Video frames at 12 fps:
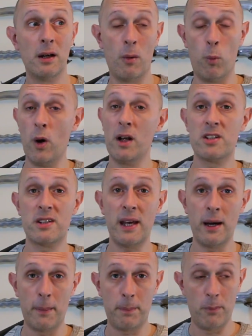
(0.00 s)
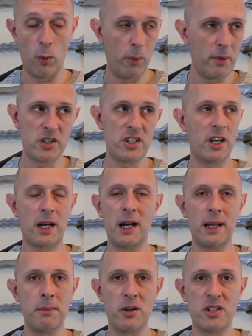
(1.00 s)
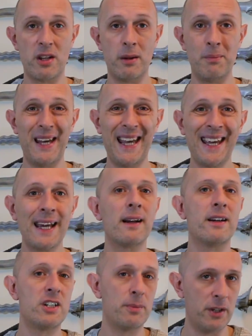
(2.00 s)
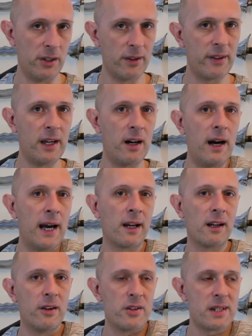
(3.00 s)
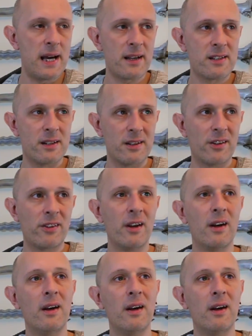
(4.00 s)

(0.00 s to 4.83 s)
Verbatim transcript: whilst they are almost certainly most of them Englishmen, they are Anglo Saxons,